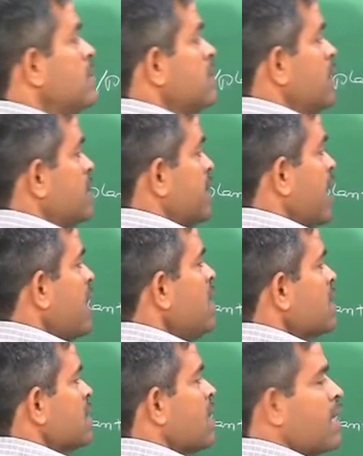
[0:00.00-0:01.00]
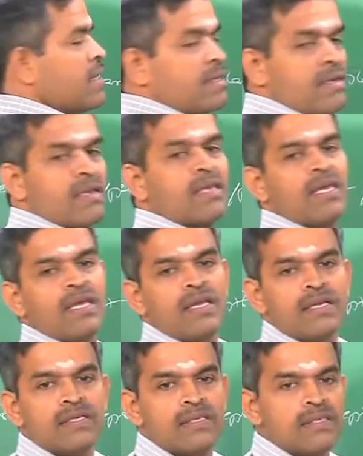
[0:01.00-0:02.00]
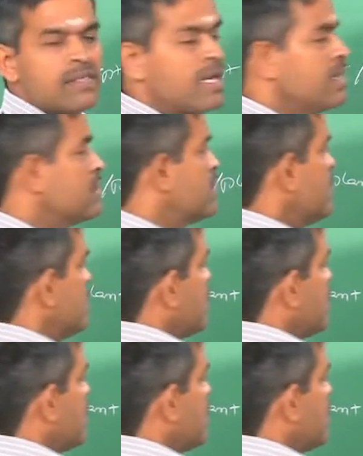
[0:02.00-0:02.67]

The second is rather tricky that is the